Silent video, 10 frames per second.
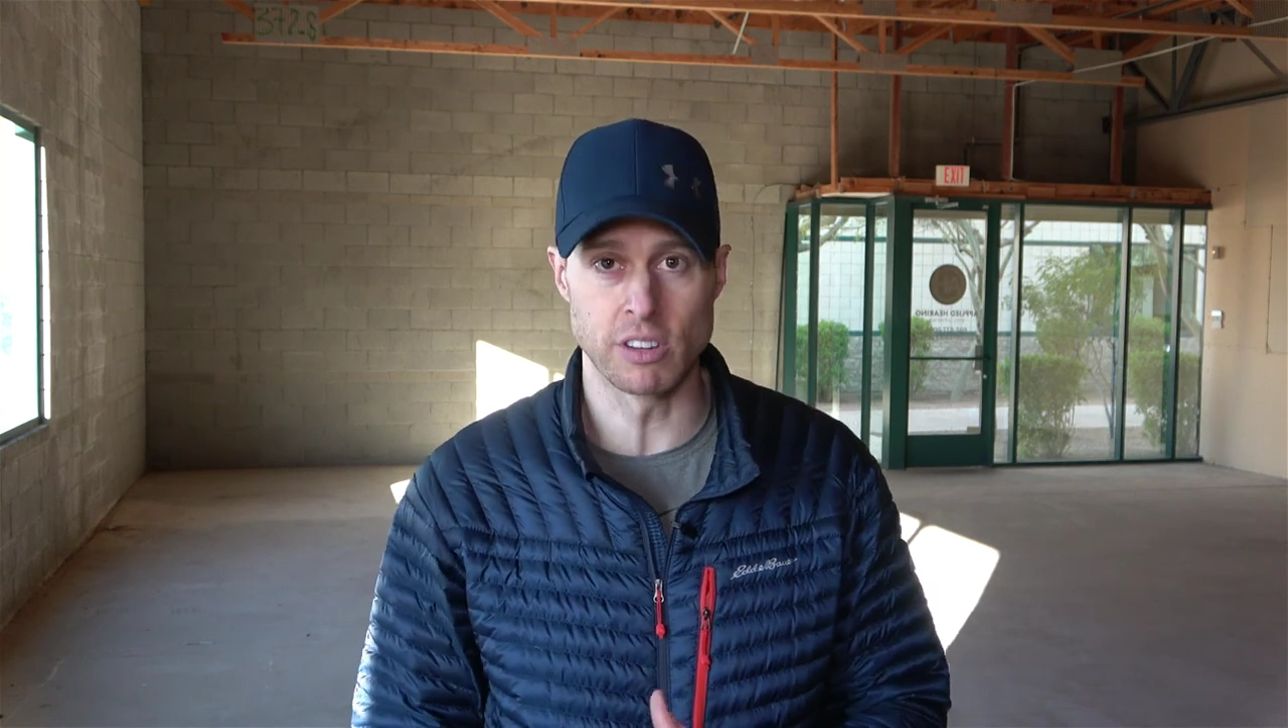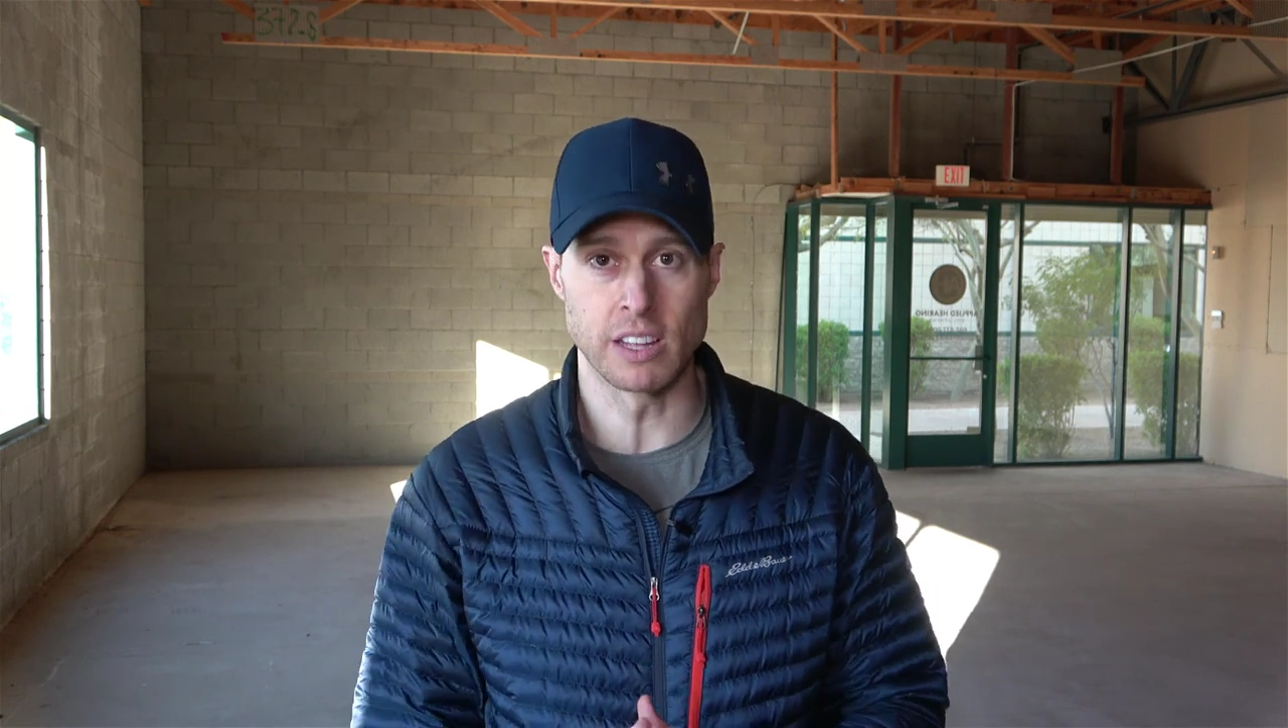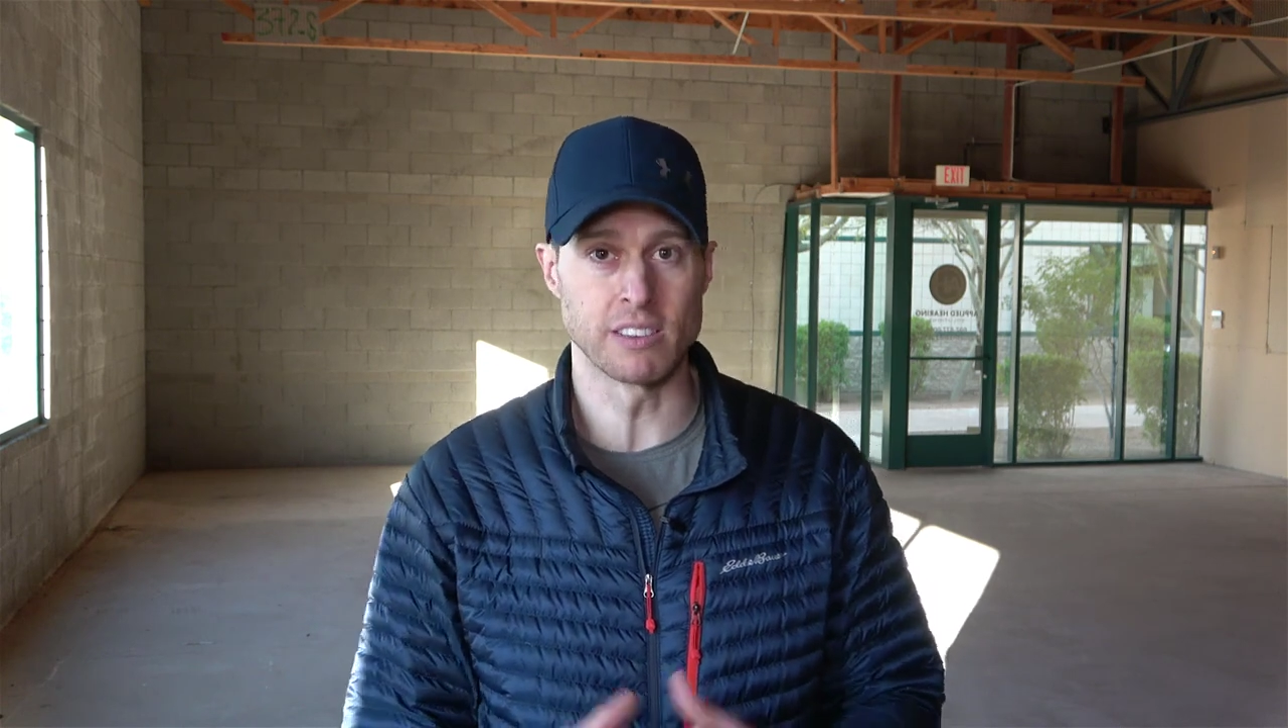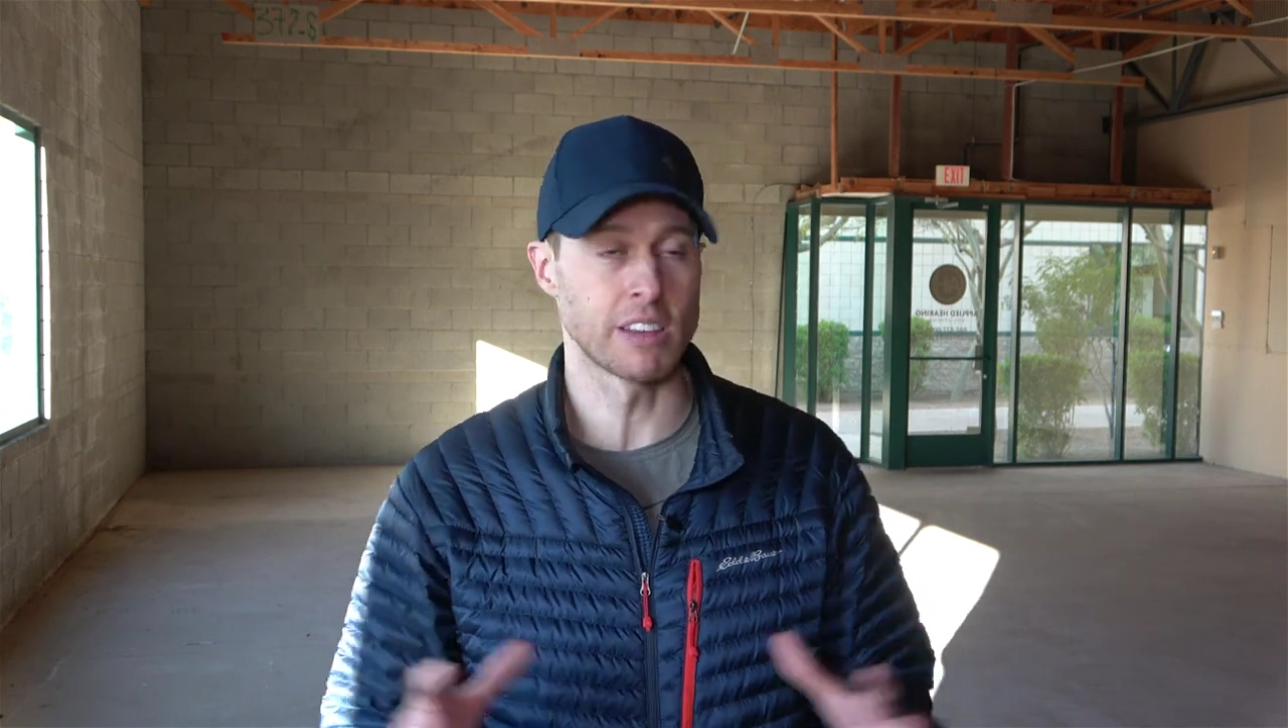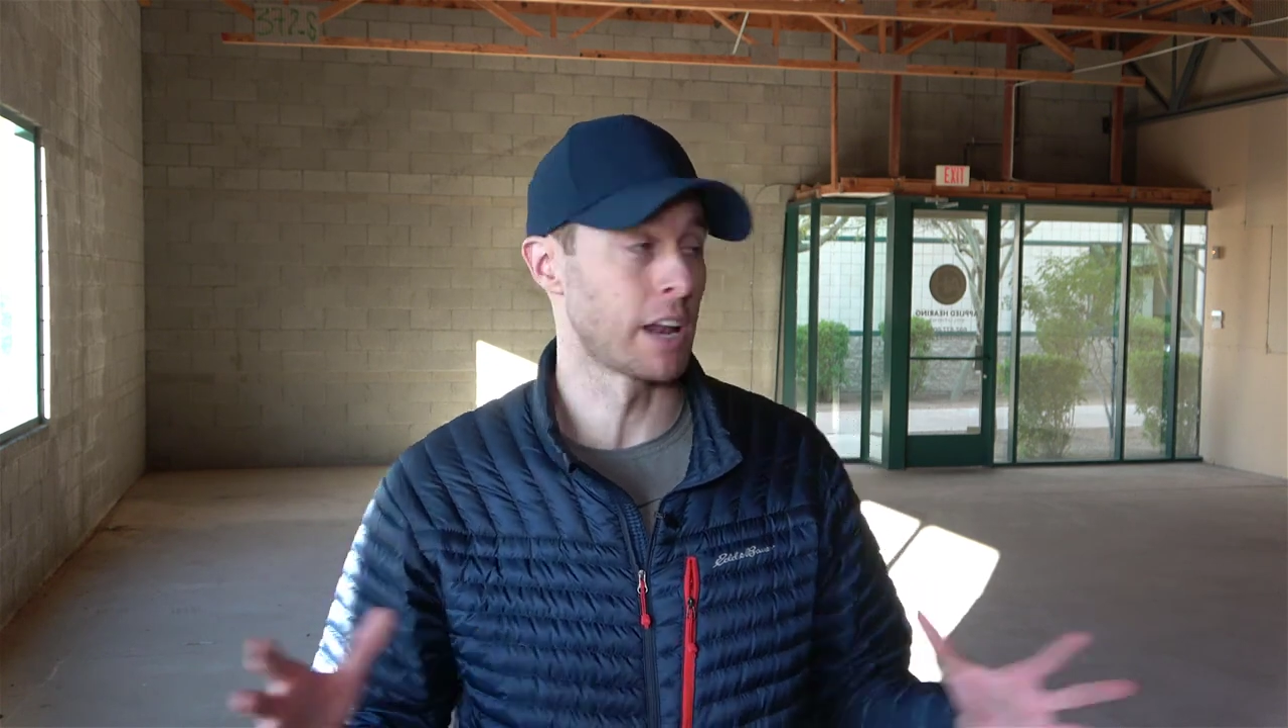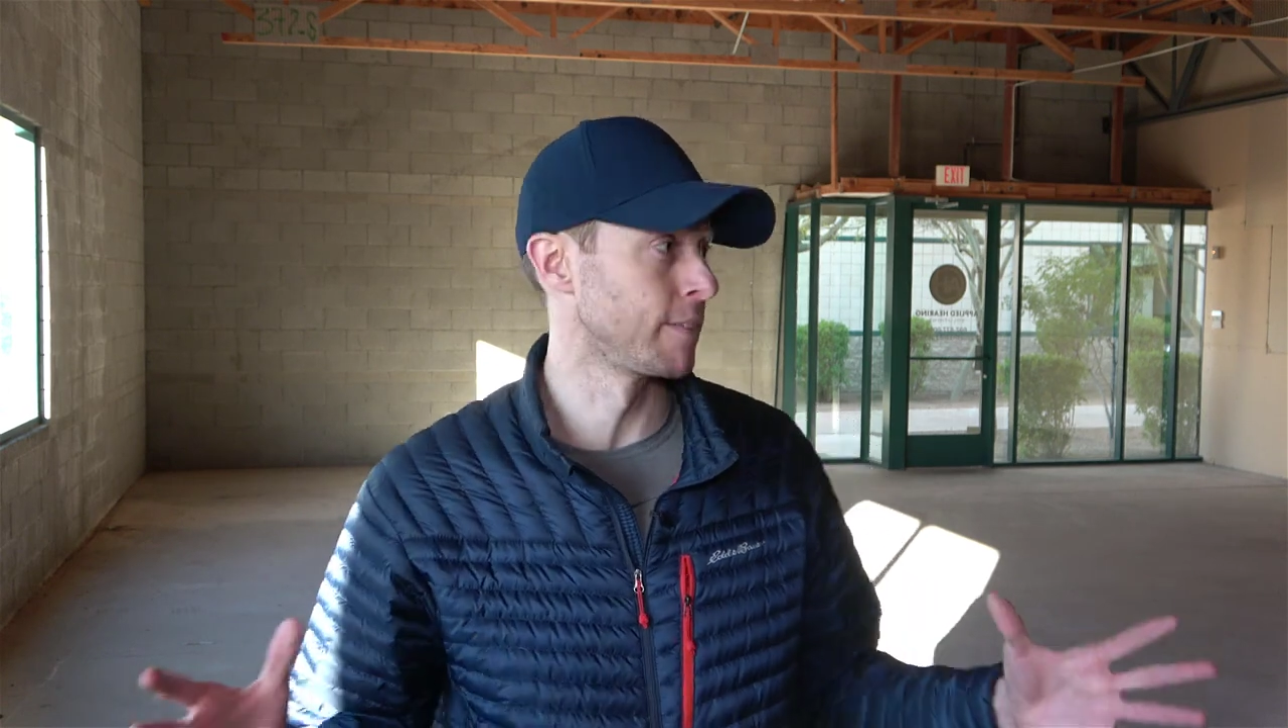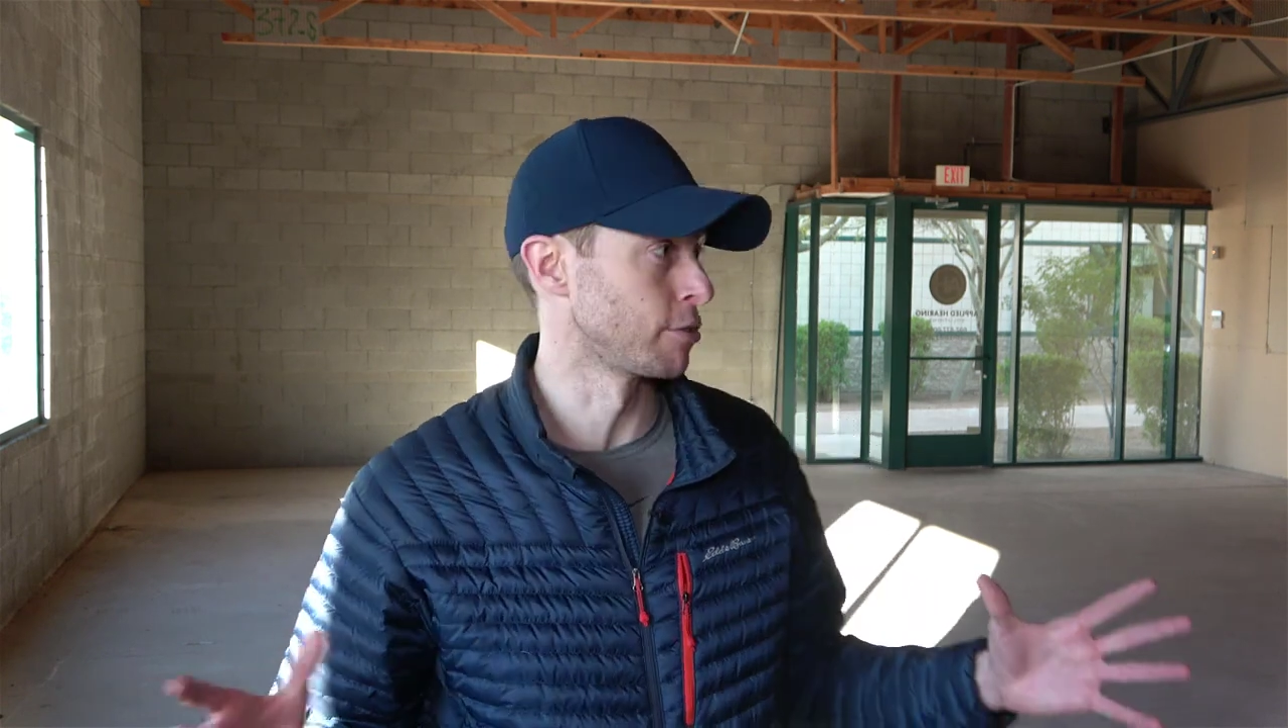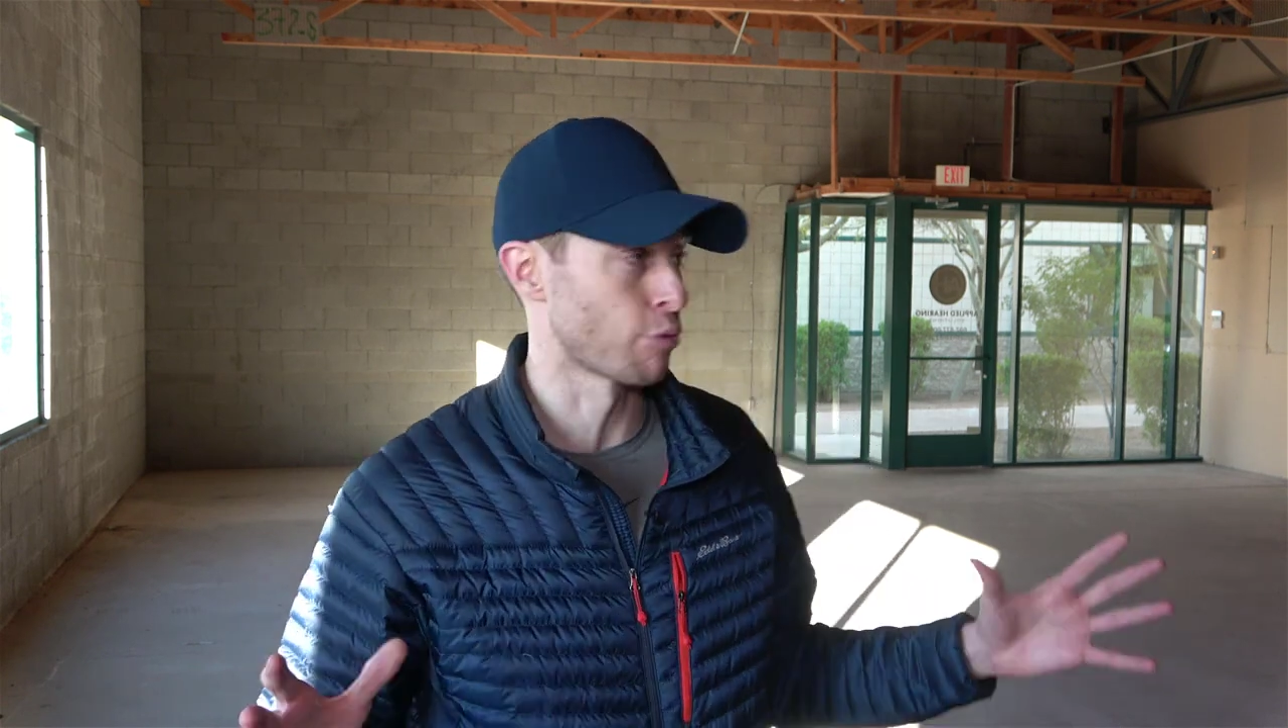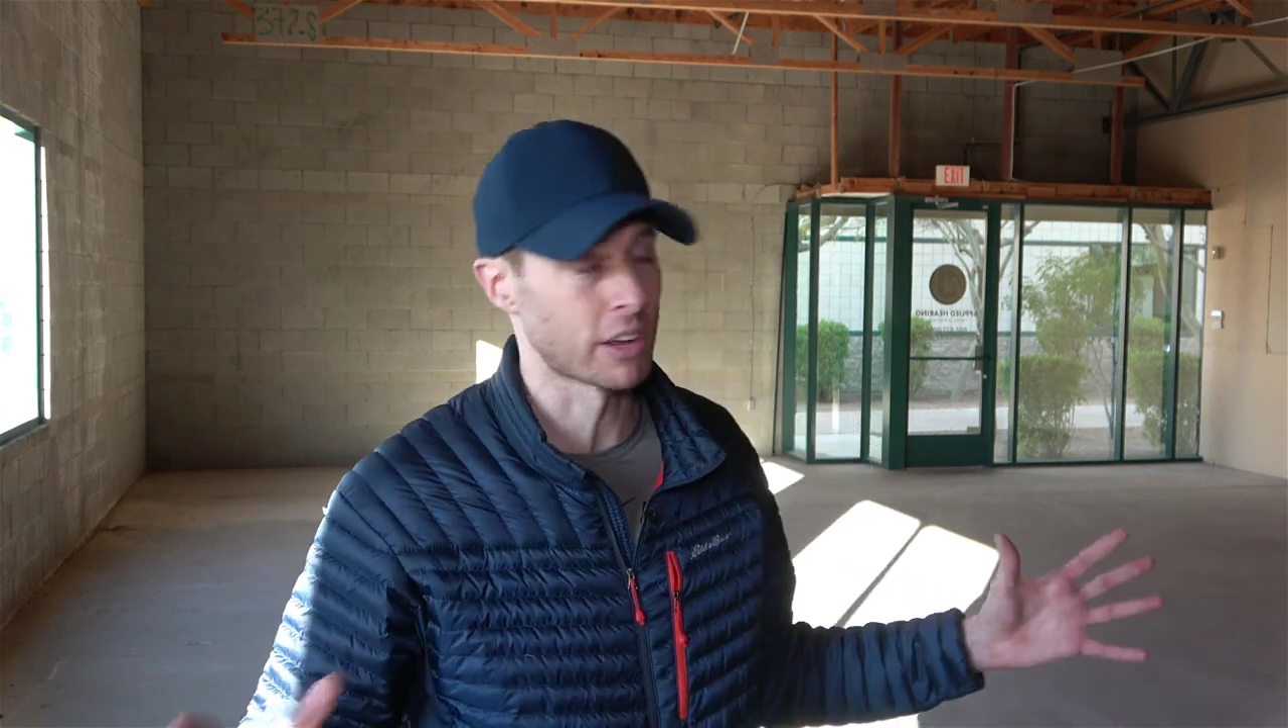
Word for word: inside of this